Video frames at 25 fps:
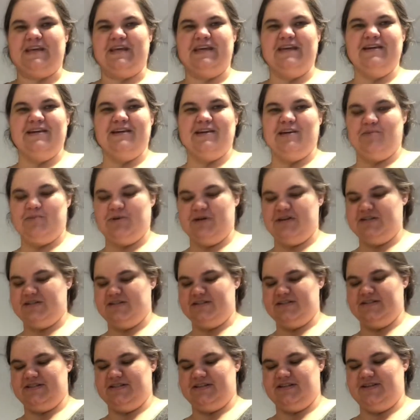eBay
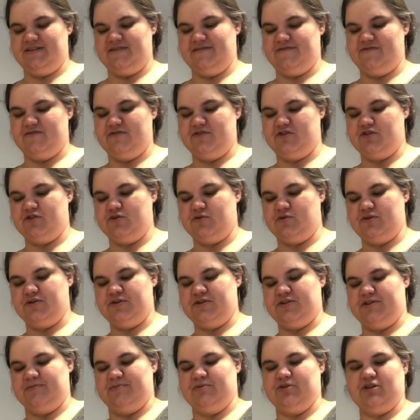does give store
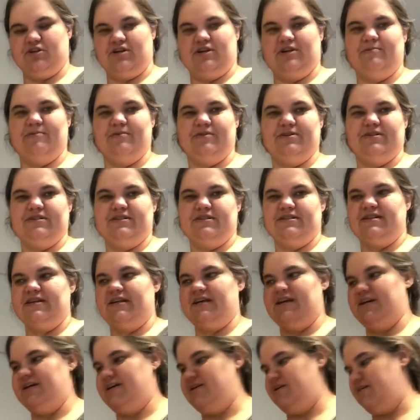subscribers a